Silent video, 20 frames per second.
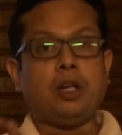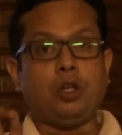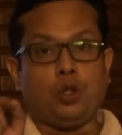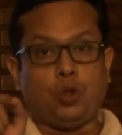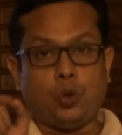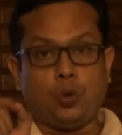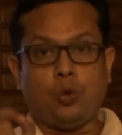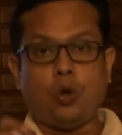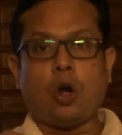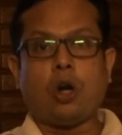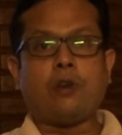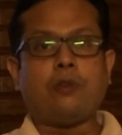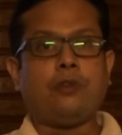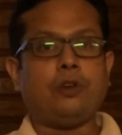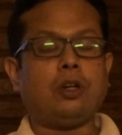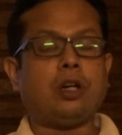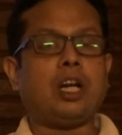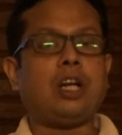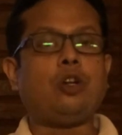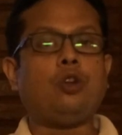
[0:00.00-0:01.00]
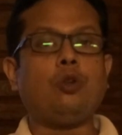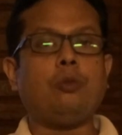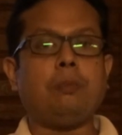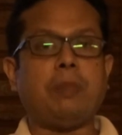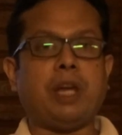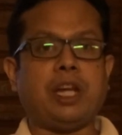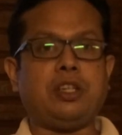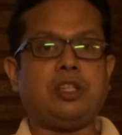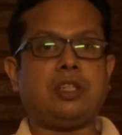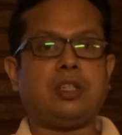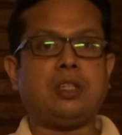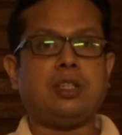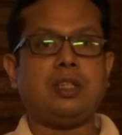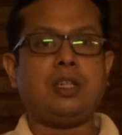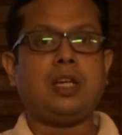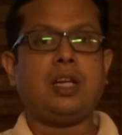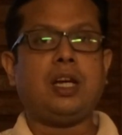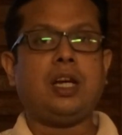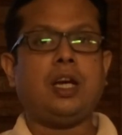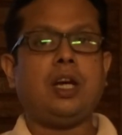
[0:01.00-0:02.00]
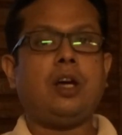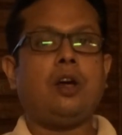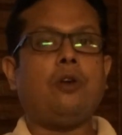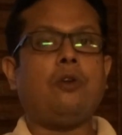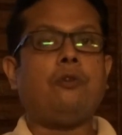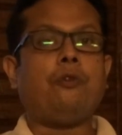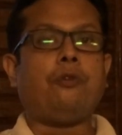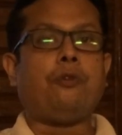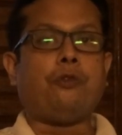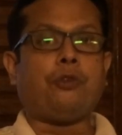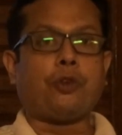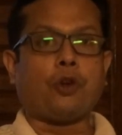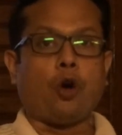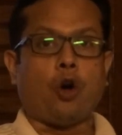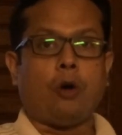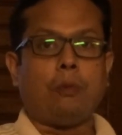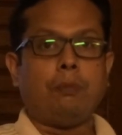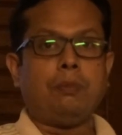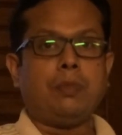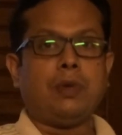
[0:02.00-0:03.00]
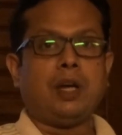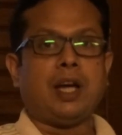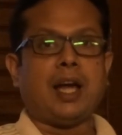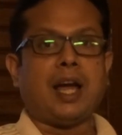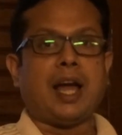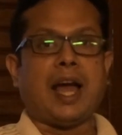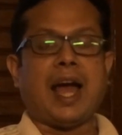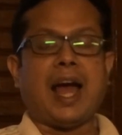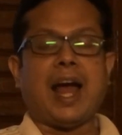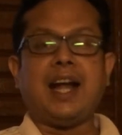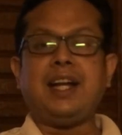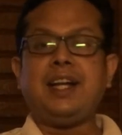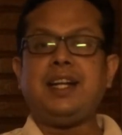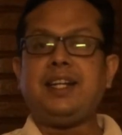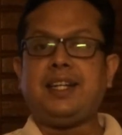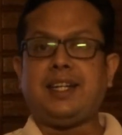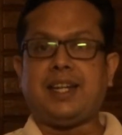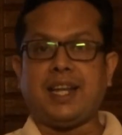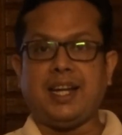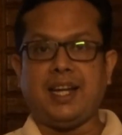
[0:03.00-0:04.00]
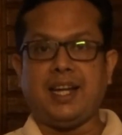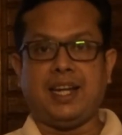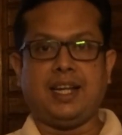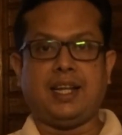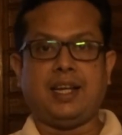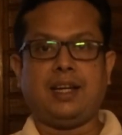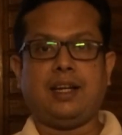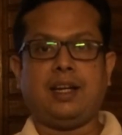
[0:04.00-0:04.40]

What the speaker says: Do not forget to mention from and till